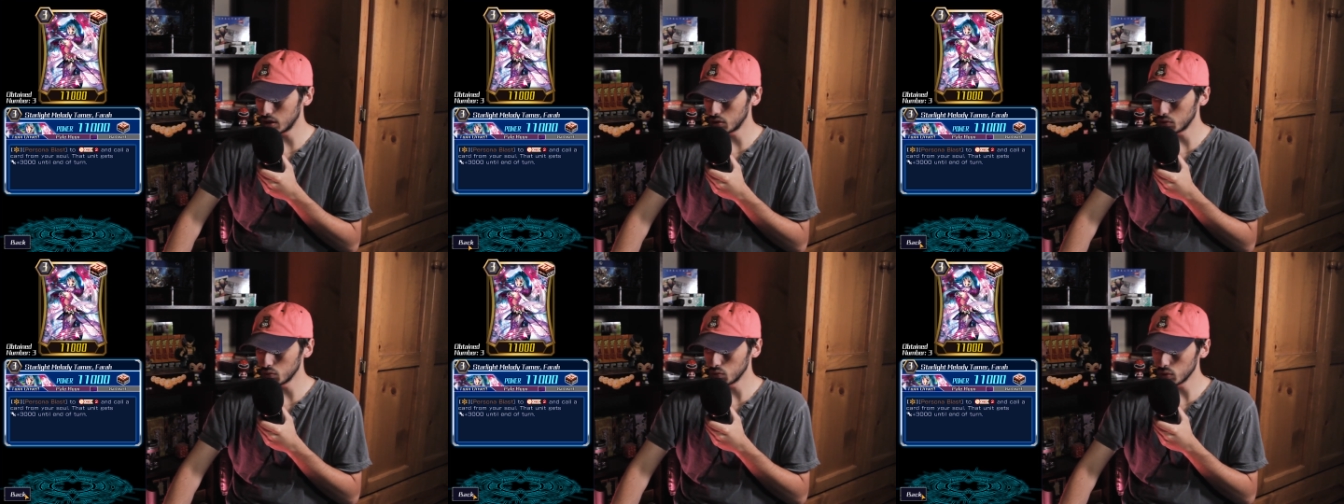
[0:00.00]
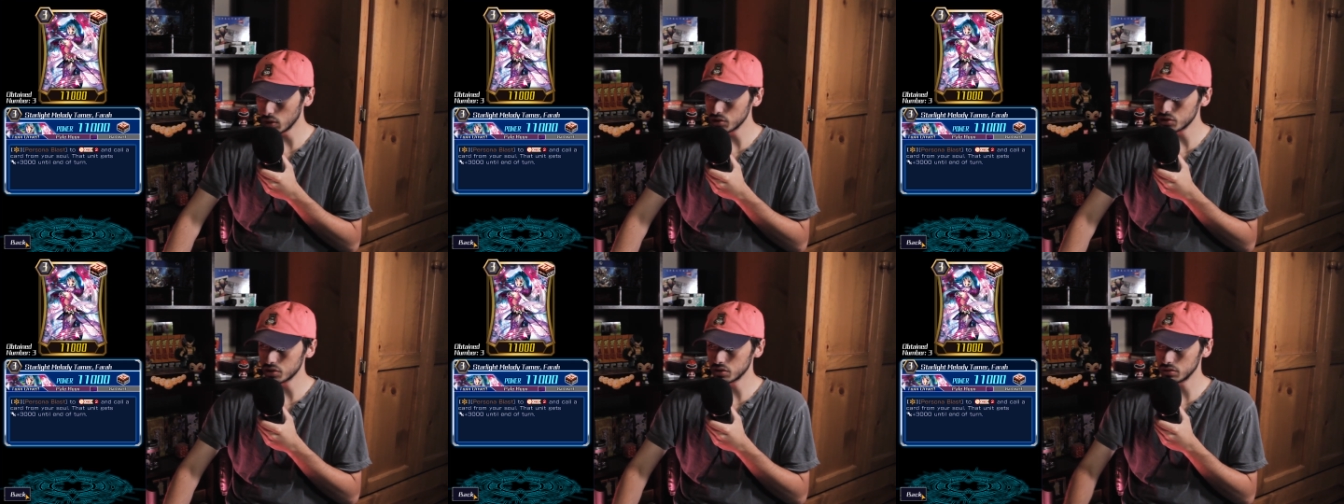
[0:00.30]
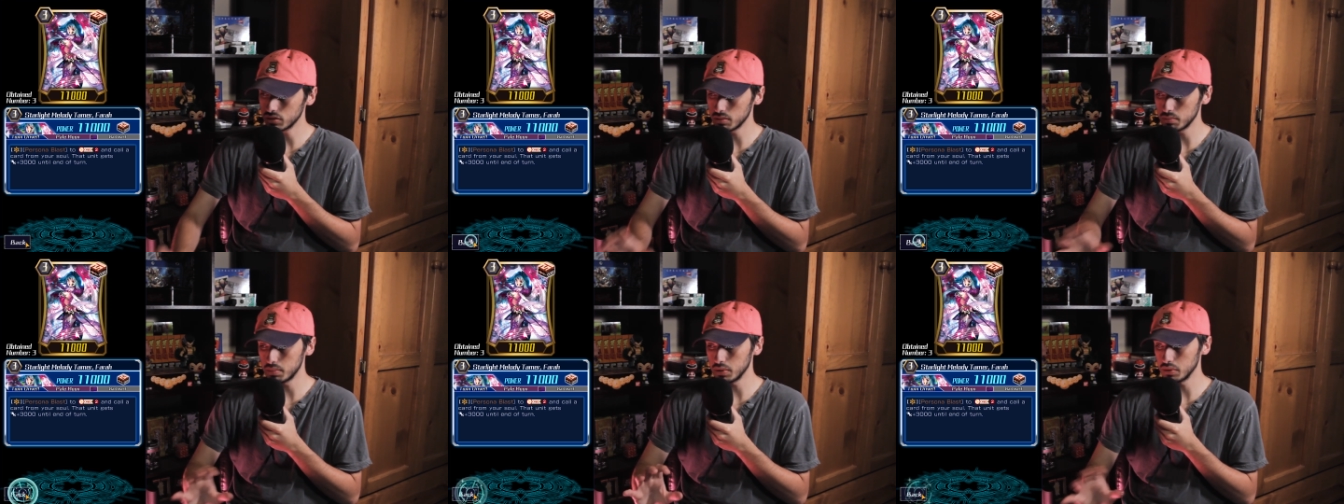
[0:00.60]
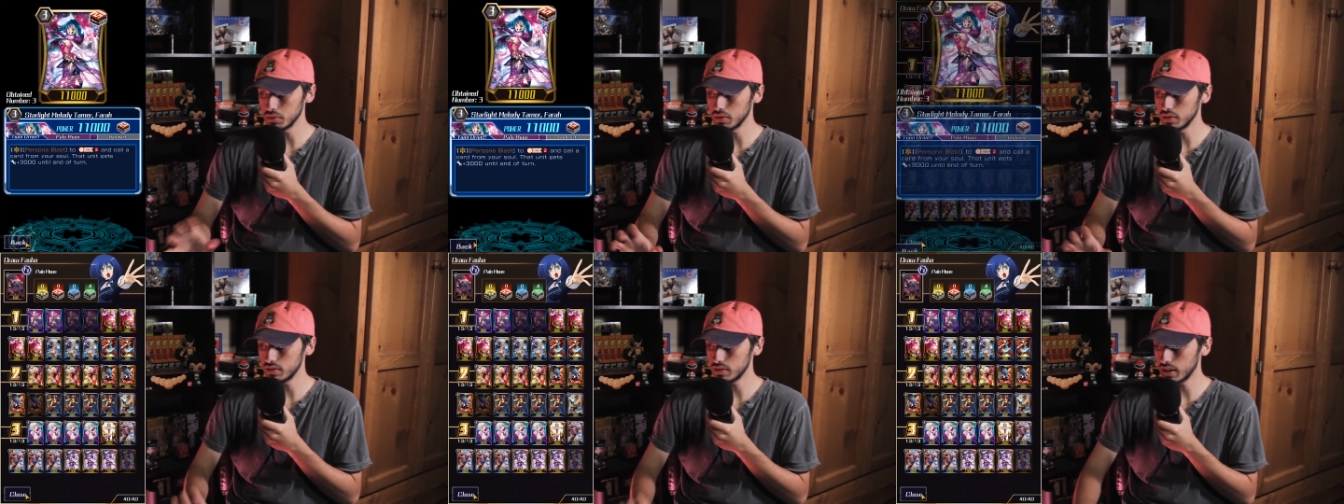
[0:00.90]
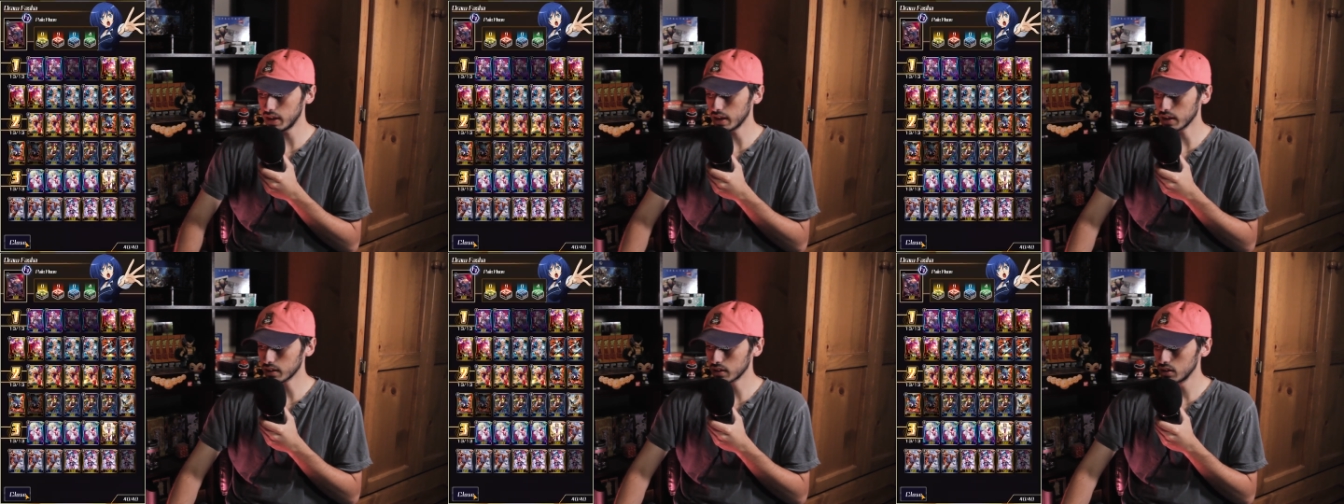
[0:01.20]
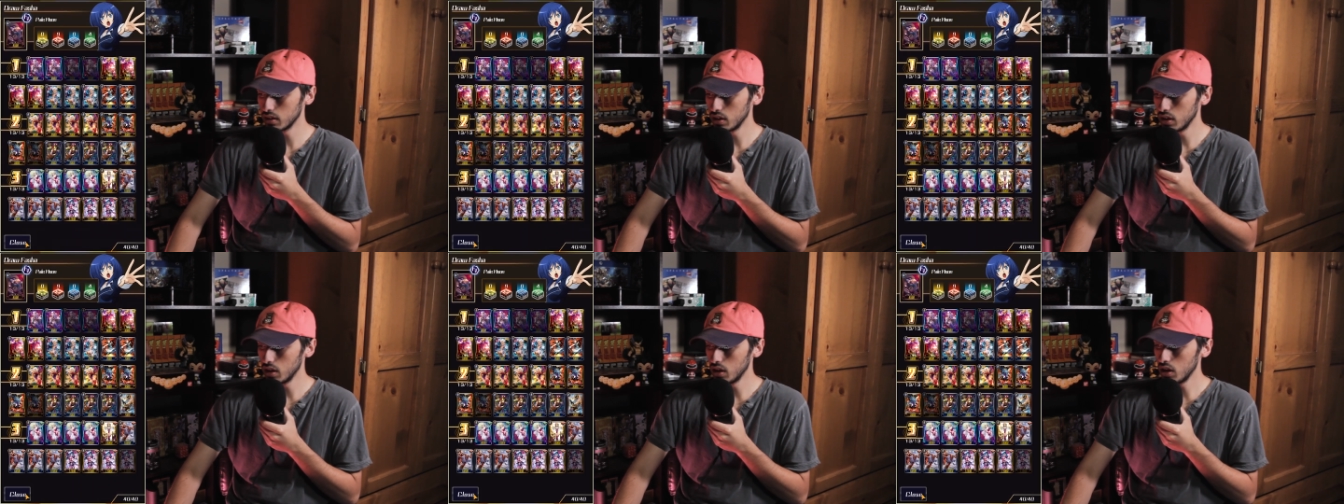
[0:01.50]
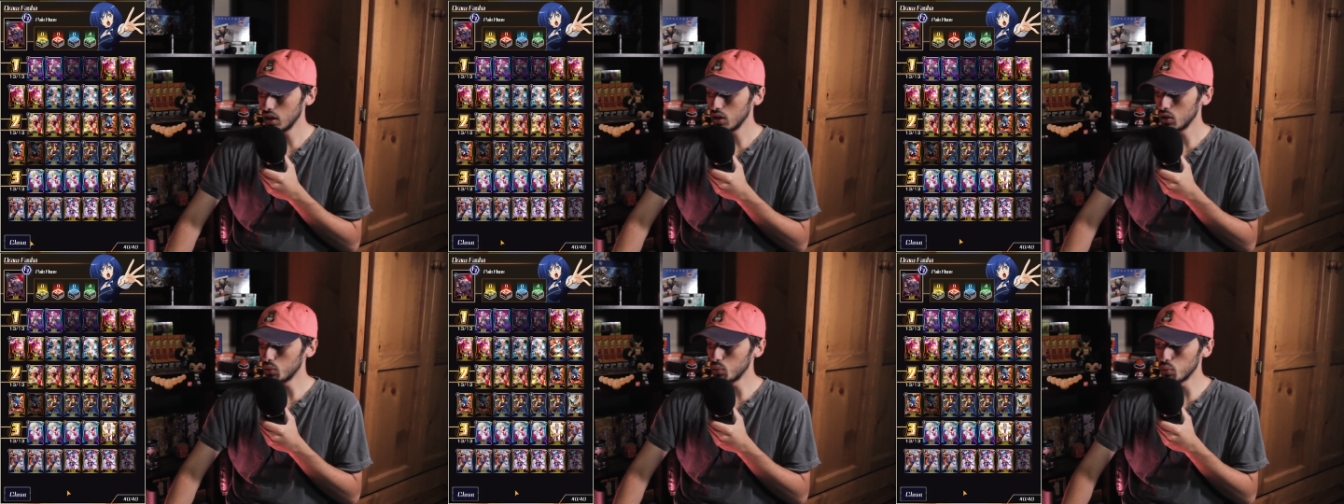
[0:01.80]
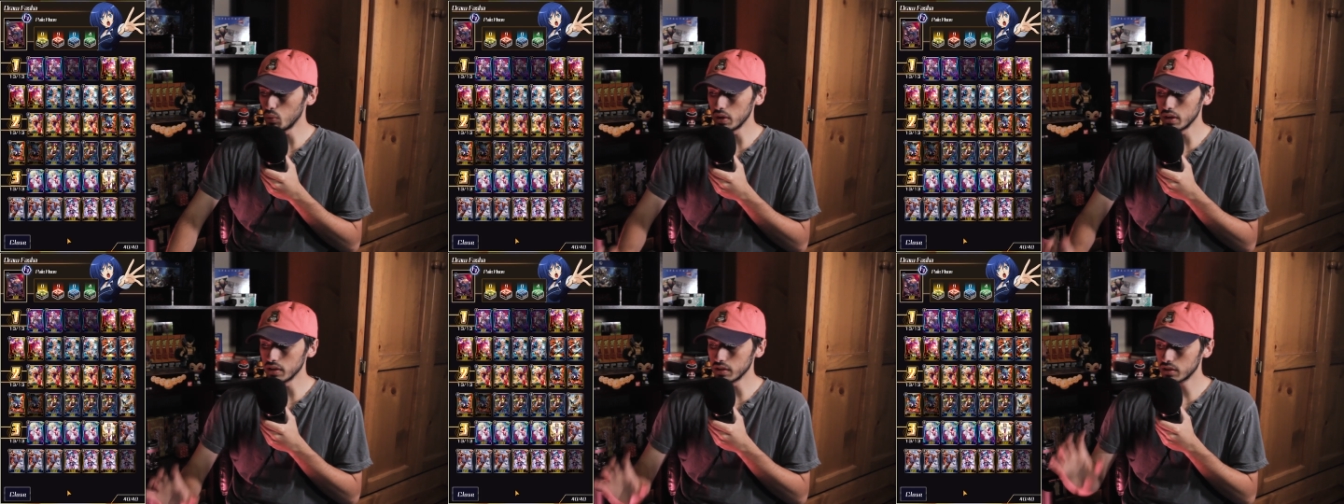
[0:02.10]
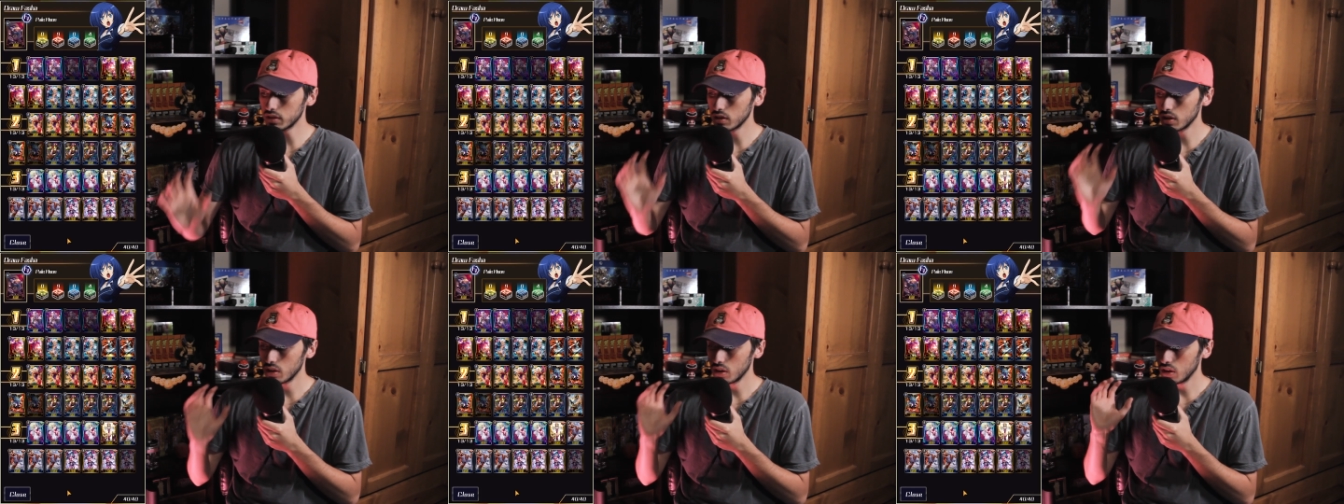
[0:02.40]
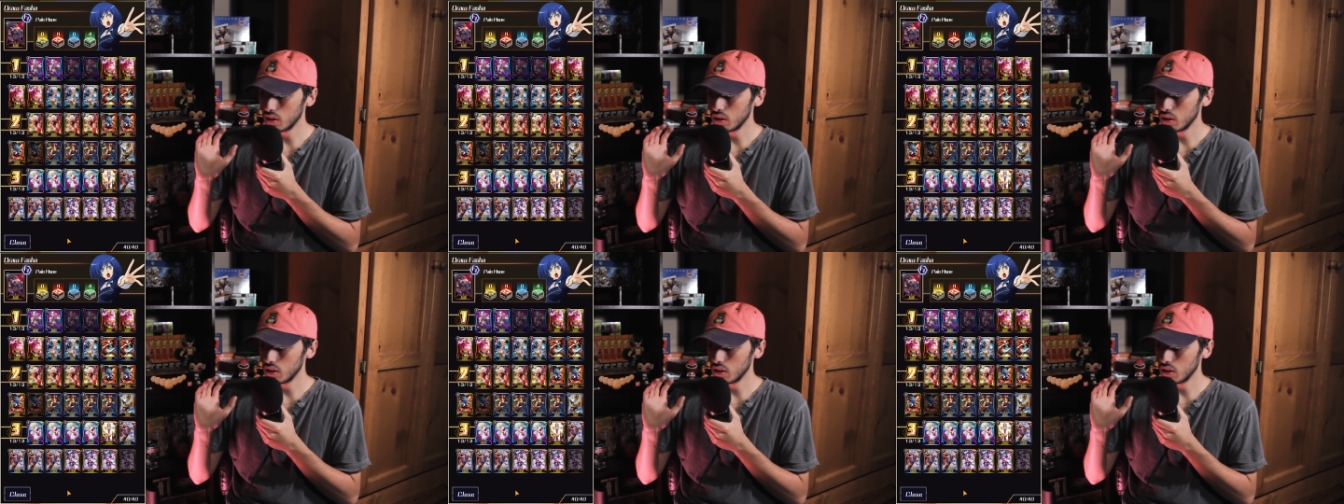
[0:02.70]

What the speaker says: originally build the deck with